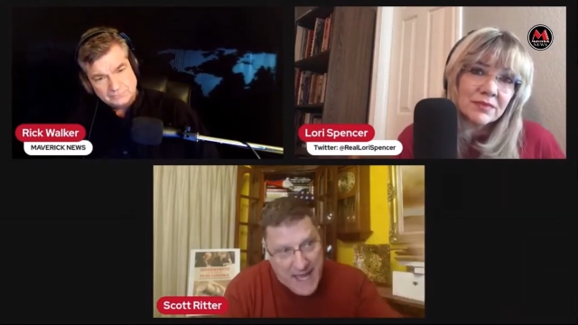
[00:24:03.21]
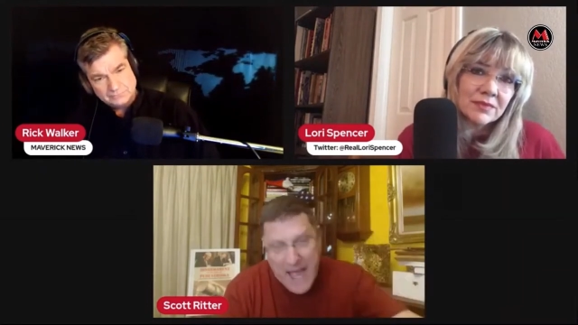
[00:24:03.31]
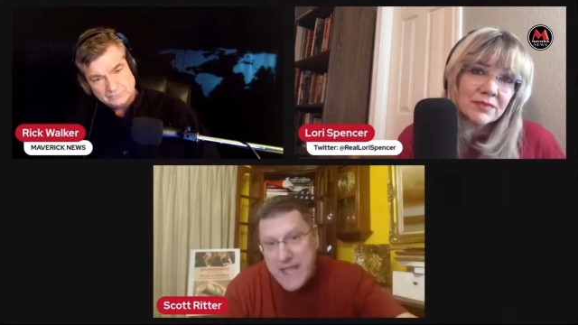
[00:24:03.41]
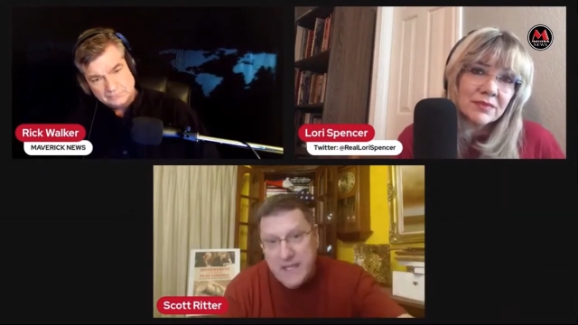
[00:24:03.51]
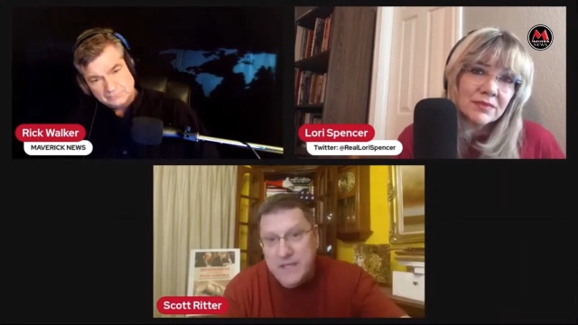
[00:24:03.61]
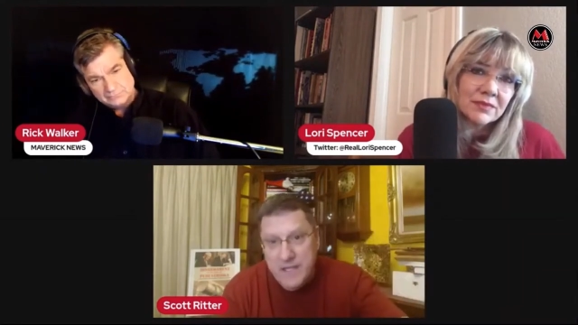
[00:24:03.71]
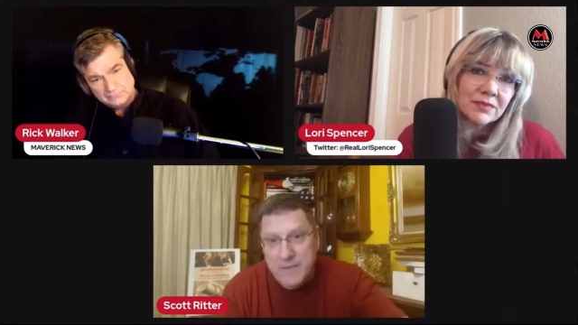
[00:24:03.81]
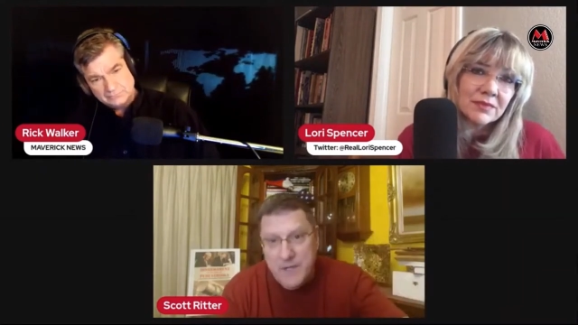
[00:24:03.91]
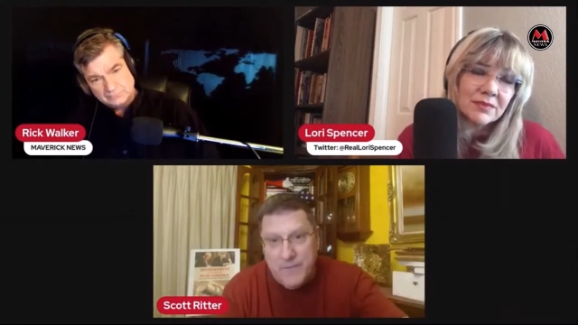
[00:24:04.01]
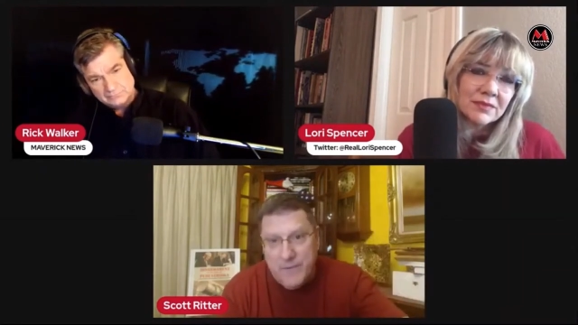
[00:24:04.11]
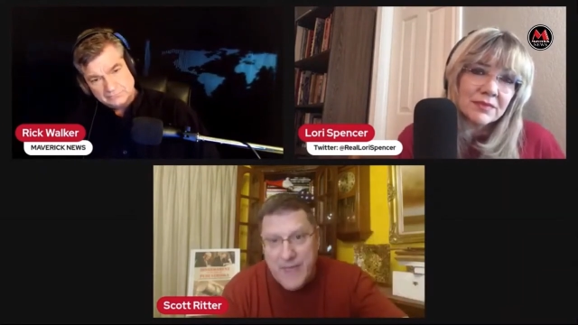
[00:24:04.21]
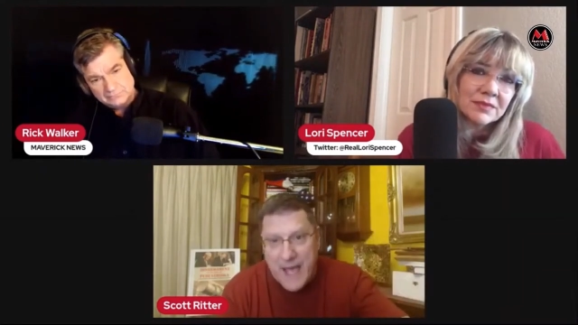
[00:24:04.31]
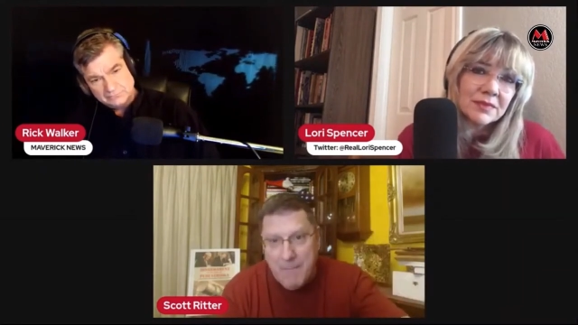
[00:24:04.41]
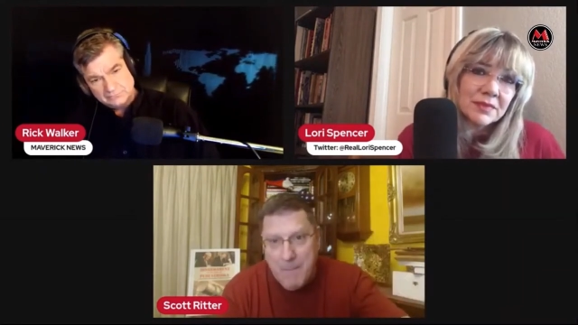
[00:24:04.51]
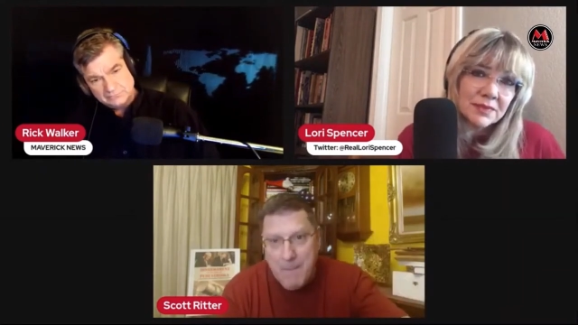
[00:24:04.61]
Speaker 1: "I condemn you for
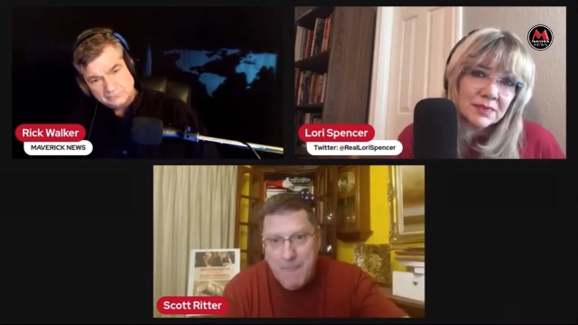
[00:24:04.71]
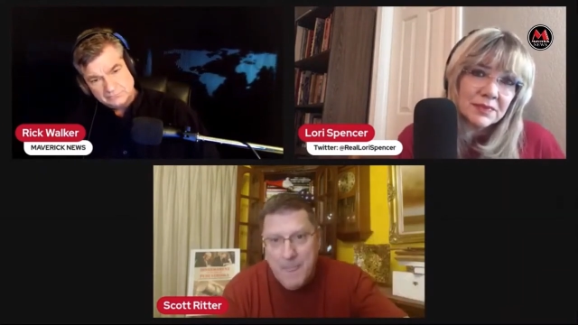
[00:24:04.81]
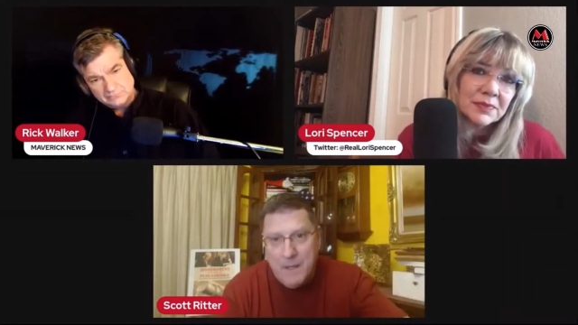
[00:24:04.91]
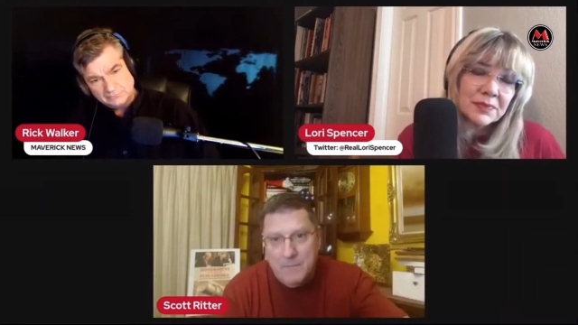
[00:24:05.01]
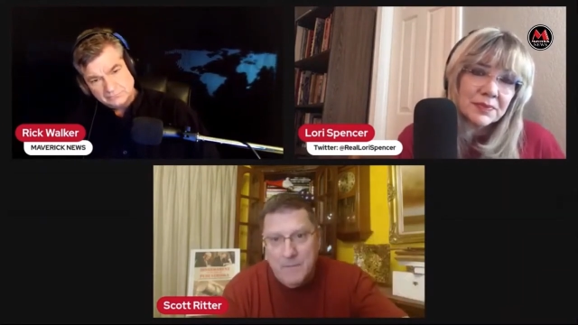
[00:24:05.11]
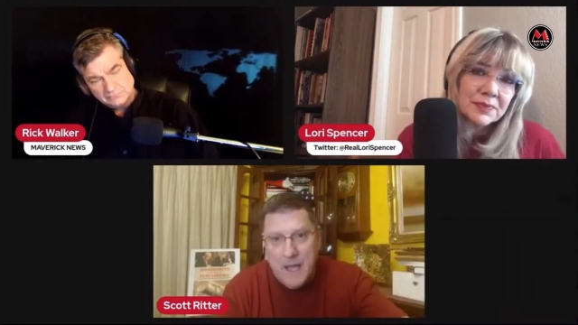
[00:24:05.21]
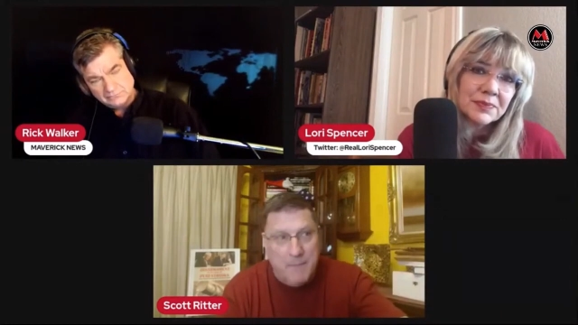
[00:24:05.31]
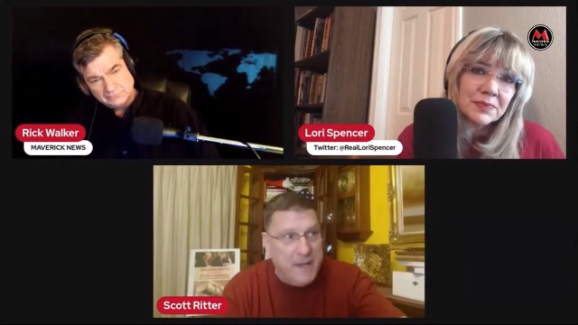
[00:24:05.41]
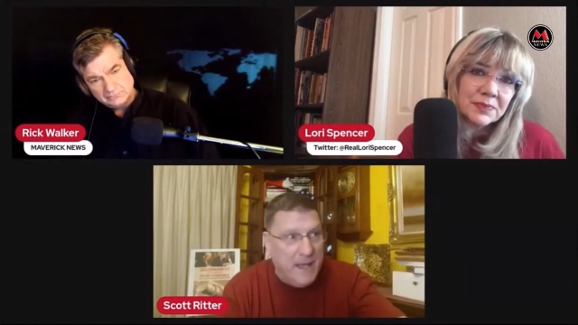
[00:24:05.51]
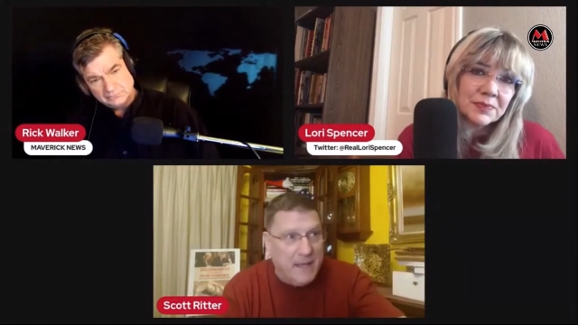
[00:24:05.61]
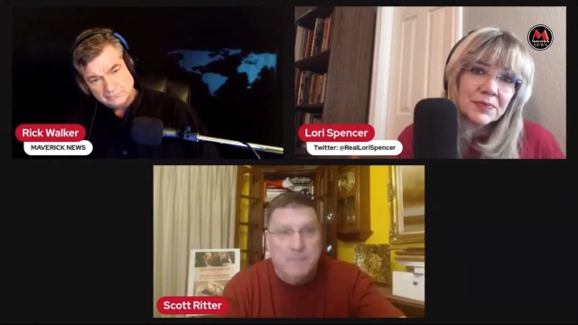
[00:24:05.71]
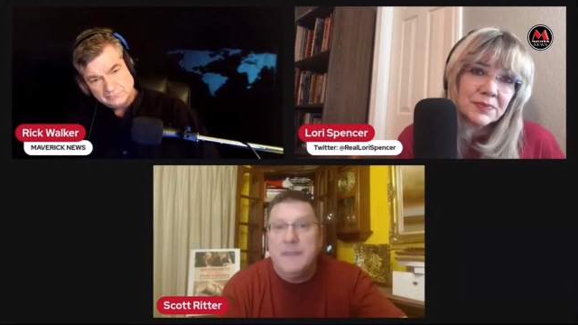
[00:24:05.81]
that," I'll be like,